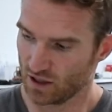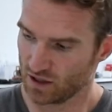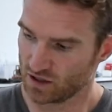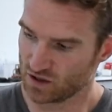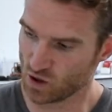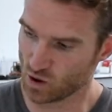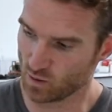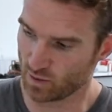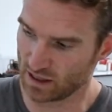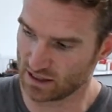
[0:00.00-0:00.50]

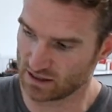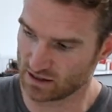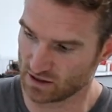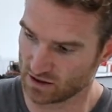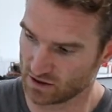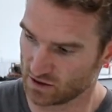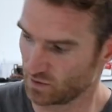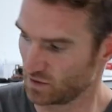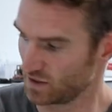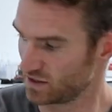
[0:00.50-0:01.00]
2
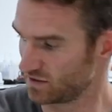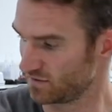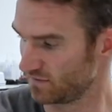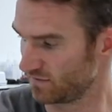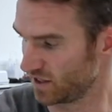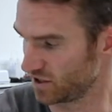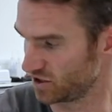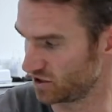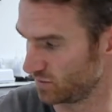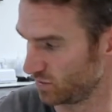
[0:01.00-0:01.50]
pittas with some
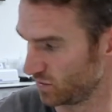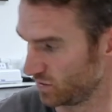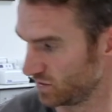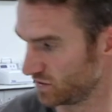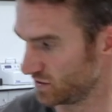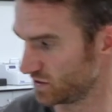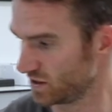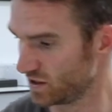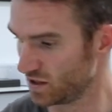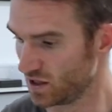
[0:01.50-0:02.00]

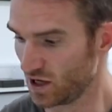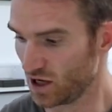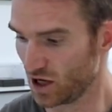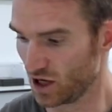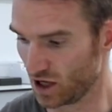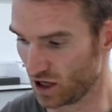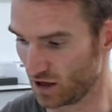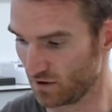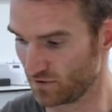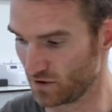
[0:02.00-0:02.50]
vegetables
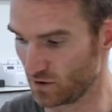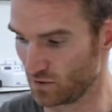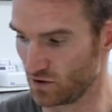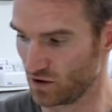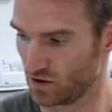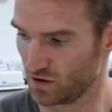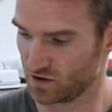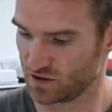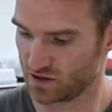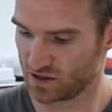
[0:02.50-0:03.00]
and a few
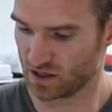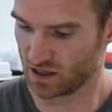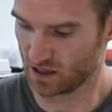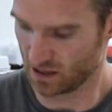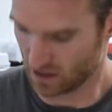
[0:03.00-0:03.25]
nuts.